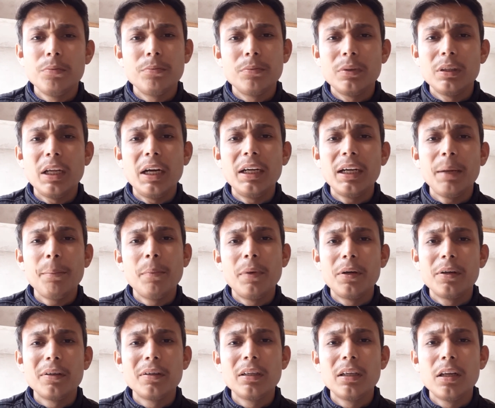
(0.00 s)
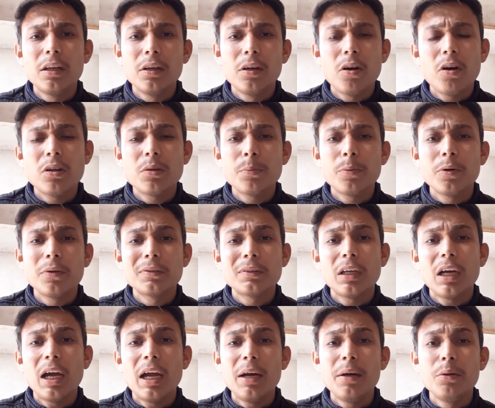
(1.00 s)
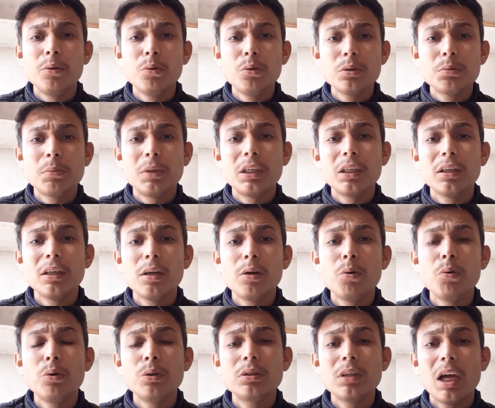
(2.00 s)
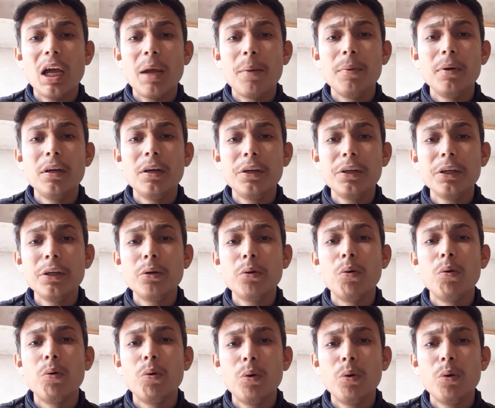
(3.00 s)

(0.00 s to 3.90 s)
that type material and non-porous. And those material whose ability to